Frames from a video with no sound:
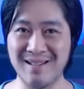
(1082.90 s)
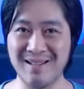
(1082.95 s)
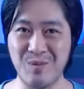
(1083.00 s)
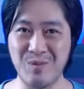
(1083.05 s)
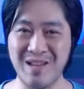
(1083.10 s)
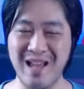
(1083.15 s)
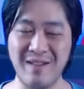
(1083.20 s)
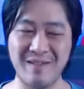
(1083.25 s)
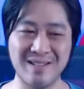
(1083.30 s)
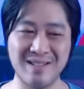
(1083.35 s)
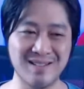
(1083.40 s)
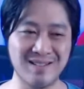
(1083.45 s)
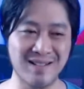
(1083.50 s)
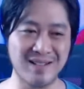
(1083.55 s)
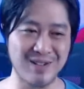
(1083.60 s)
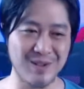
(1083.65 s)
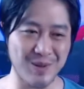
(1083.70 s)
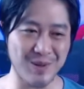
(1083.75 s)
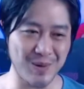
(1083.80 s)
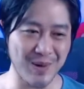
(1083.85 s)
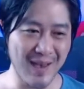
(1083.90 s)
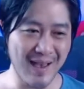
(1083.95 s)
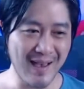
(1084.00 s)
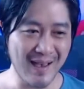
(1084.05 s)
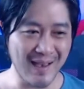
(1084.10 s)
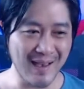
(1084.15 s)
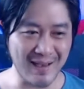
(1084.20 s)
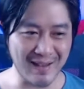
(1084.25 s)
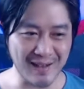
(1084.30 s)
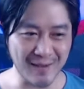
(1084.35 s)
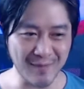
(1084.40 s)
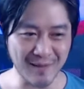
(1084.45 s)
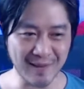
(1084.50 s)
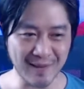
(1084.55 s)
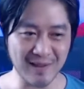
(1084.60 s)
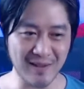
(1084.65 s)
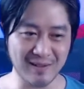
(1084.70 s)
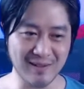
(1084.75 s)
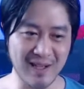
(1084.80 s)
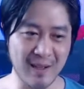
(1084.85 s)
and we haven't seen you in a
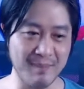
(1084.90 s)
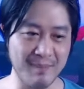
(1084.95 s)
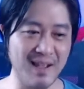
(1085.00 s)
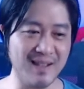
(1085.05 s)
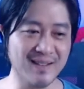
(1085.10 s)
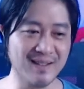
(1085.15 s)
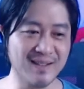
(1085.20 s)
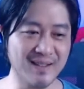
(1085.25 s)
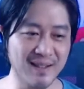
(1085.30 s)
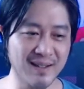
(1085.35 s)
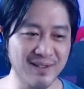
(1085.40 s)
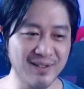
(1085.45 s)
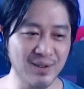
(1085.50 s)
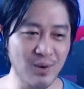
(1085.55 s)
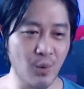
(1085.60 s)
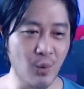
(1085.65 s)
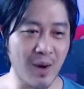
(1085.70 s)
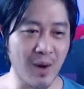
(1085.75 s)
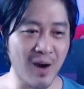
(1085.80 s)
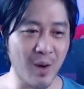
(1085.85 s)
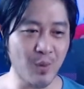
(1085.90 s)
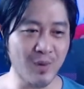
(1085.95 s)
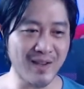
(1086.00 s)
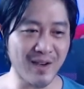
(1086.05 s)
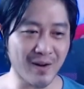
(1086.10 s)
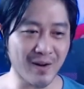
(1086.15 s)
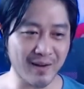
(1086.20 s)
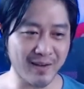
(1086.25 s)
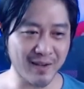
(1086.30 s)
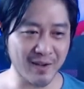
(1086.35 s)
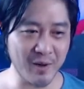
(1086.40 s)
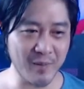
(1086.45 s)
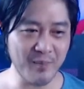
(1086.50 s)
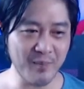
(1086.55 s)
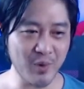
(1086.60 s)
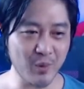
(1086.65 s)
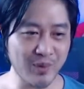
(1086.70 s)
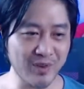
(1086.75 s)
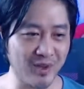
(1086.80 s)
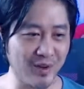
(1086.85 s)
very long time. And since while we are
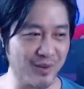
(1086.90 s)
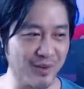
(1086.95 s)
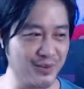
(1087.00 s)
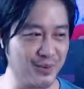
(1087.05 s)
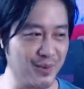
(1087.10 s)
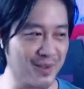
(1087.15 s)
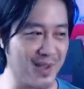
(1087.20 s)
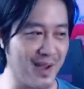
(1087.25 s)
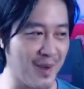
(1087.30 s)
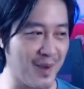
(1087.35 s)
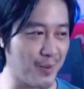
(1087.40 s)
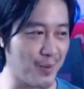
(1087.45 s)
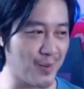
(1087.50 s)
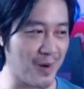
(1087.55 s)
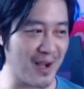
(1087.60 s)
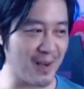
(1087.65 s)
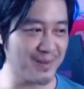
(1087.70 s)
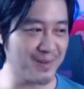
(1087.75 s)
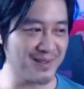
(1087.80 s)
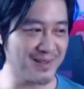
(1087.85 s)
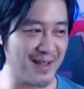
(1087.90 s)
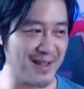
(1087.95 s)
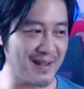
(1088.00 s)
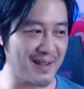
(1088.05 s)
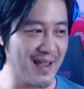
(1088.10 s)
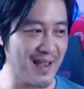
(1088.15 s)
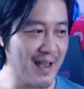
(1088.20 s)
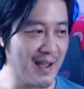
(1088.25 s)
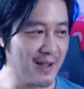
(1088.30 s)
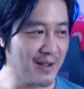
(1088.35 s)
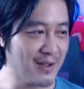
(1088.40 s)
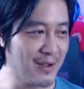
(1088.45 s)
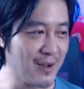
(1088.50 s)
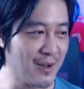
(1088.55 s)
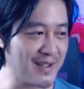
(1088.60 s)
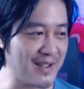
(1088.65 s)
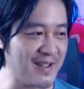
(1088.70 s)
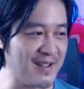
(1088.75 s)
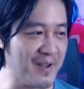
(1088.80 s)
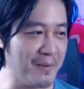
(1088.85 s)
here, we also got Rob saying,
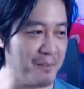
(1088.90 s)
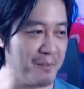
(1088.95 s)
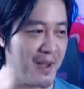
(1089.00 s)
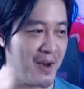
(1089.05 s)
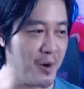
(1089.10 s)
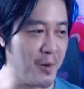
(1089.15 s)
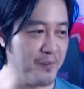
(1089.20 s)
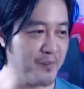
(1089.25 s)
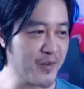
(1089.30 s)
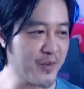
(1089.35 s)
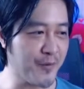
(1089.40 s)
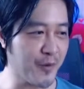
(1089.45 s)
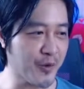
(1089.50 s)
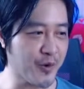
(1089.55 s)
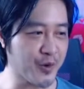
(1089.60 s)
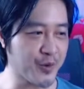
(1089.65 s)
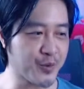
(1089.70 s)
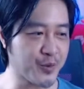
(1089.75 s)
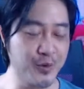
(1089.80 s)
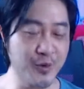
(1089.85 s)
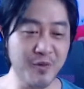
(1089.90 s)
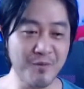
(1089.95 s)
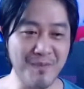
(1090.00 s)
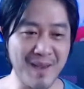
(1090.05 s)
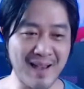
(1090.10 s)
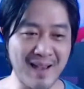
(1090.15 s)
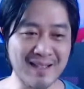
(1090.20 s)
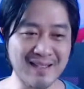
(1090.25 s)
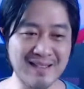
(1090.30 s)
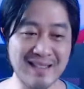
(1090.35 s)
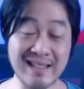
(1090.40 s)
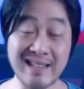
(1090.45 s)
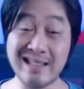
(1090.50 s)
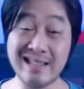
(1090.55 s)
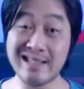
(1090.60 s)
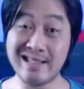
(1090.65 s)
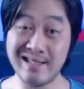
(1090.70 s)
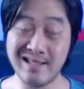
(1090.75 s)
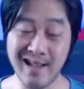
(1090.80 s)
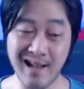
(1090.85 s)
look in the mail for your Groove
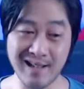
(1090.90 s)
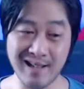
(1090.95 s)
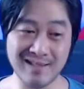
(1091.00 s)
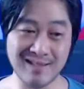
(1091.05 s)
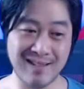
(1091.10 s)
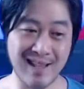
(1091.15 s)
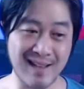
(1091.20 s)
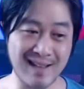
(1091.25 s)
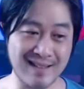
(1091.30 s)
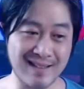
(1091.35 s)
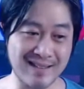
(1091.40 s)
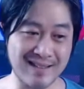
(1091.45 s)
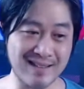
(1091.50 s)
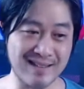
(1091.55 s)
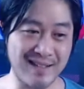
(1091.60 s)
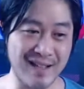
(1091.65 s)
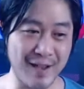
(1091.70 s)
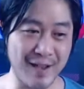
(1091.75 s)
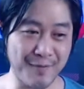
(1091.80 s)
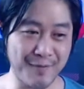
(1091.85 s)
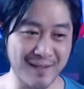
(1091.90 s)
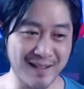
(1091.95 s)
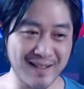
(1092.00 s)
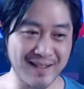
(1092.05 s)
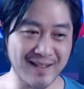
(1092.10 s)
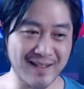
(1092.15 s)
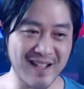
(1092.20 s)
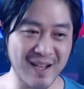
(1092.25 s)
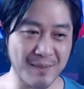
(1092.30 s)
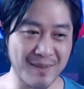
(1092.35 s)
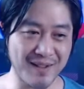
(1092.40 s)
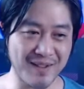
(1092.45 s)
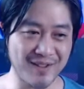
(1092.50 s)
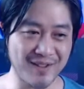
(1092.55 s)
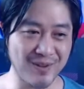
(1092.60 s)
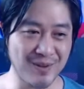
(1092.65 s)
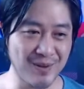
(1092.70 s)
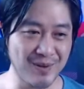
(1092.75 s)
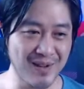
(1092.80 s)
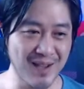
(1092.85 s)
magazine. Yes, that is definitely coming
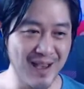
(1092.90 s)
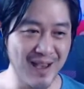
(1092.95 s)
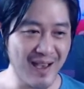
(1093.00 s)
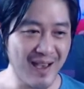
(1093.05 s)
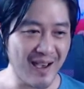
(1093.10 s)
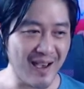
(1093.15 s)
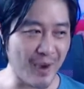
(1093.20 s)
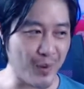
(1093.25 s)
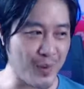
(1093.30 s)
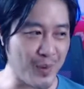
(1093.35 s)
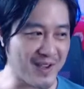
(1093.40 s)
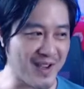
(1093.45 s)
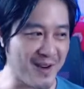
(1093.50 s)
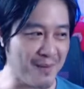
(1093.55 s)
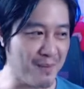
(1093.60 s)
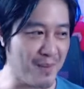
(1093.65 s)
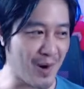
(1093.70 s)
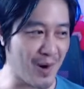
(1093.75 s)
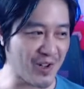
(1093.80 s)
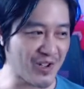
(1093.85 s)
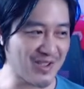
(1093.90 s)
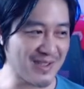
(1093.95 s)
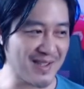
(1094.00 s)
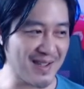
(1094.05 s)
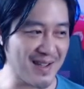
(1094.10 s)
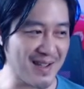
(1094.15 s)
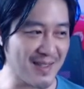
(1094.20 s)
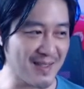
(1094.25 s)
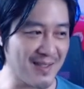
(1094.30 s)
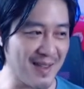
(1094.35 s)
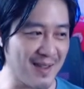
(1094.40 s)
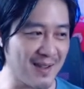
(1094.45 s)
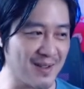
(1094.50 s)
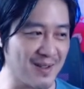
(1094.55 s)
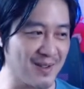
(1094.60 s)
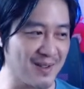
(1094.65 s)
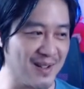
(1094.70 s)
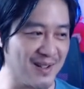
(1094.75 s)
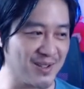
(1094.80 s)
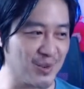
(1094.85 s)
soon. And we got March saying,
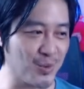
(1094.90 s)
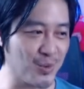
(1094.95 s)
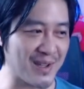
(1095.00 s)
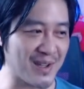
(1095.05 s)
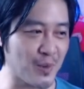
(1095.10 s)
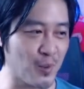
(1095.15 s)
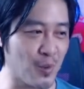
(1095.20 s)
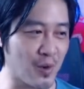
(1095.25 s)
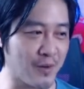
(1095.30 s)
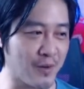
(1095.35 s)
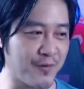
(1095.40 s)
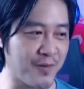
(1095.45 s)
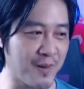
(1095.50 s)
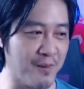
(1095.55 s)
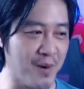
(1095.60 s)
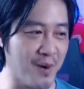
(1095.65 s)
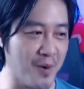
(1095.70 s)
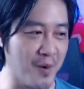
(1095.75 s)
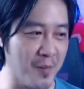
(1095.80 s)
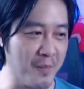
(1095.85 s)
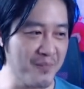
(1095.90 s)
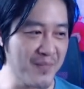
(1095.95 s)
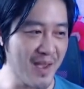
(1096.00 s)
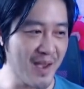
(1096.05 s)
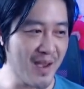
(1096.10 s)
thank goodness we can work from home